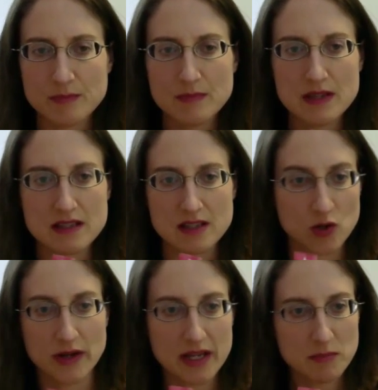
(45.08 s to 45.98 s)
is a
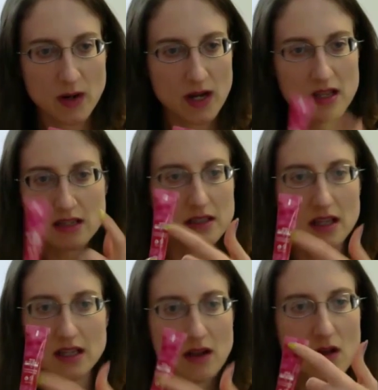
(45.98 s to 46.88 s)
Korean brand, and
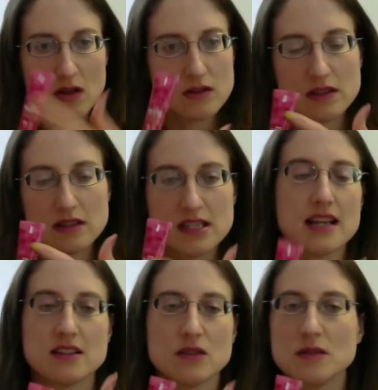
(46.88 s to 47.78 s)
like all the
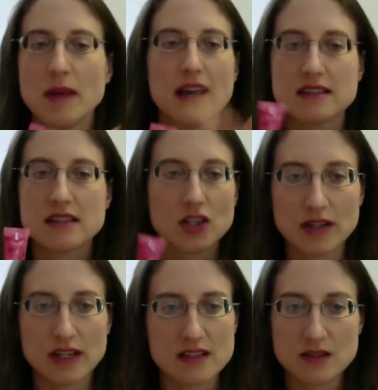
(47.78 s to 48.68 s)
text on the back's in
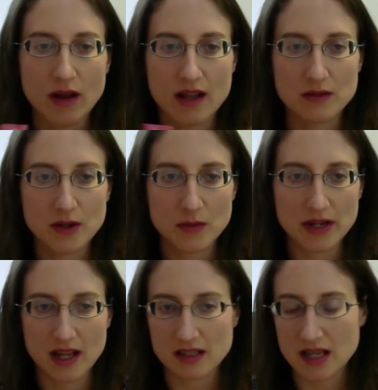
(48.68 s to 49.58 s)
Korean, so I don't know what
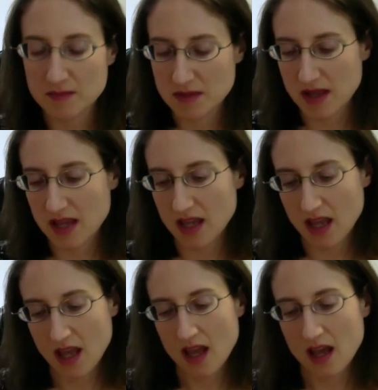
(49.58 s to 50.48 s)
kind of claims they make.
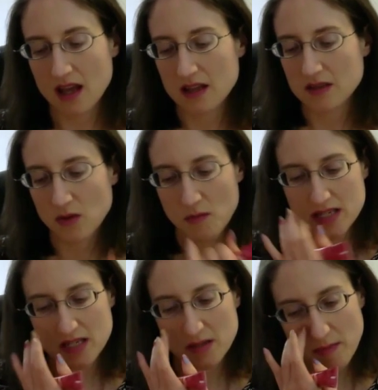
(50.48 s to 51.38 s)
The
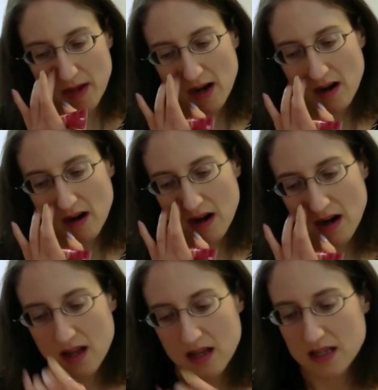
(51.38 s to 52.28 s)
Romantic Bear
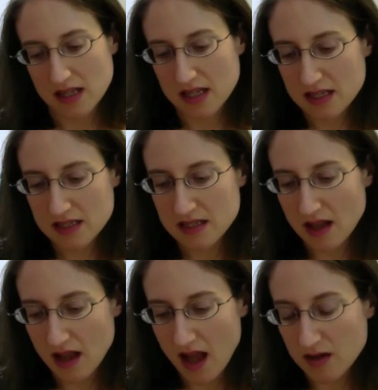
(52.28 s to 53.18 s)
is,
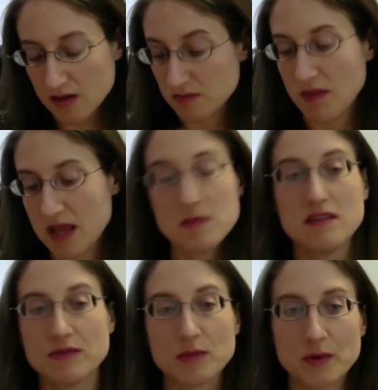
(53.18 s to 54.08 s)
I don't know, it may be
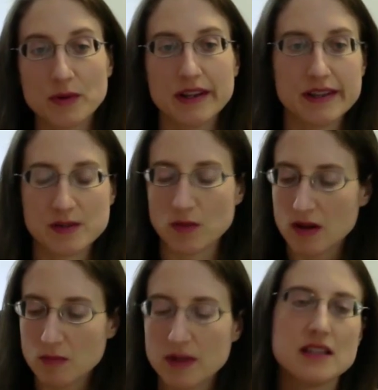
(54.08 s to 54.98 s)
from Korea as well,
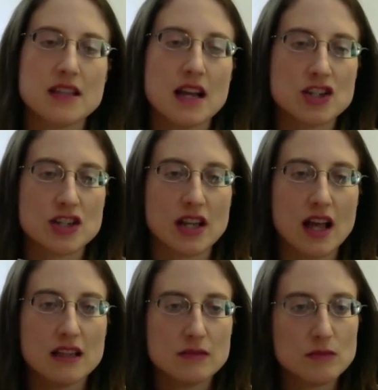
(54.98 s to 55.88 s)
but it's actually
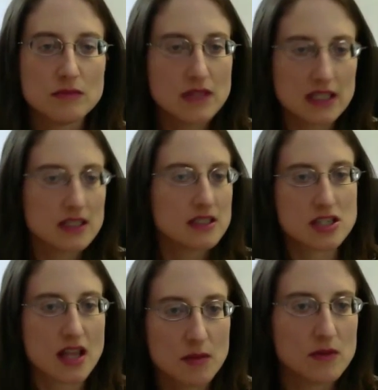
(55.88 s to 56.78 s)
got English
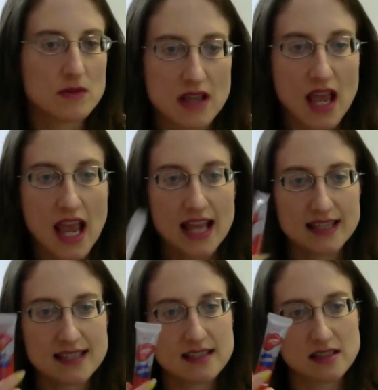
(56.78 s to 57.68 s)
labels, and
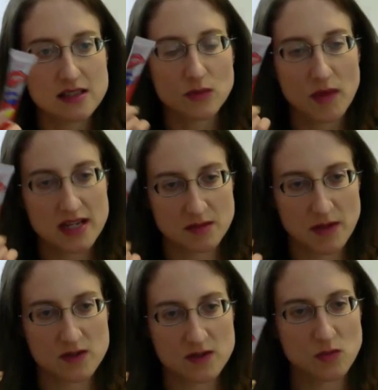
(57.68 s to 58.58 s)
this is the Romantic
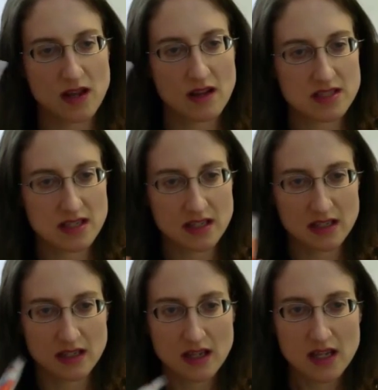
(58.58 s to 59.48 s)
Bear is the one I've
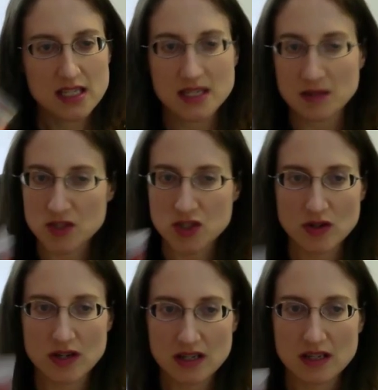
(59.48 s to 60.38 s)
seen
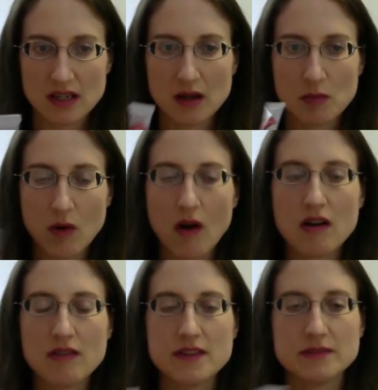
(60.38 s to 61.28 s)
demonstrated more
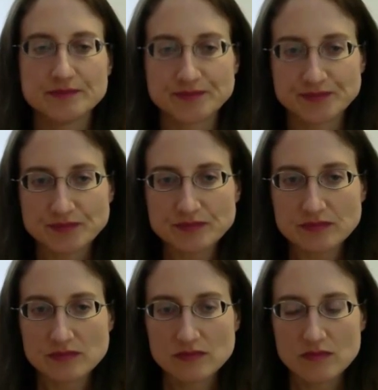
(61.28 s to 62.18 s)
often.
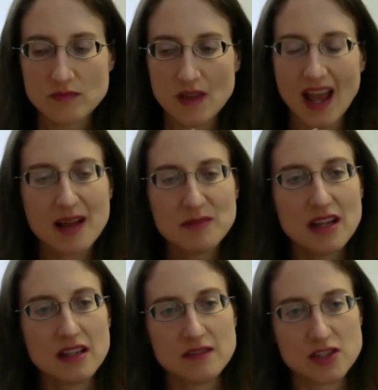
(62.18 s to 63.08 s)
I'm
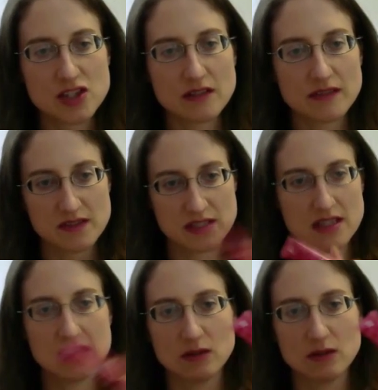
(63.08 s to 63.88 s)
not even sure if I've seen a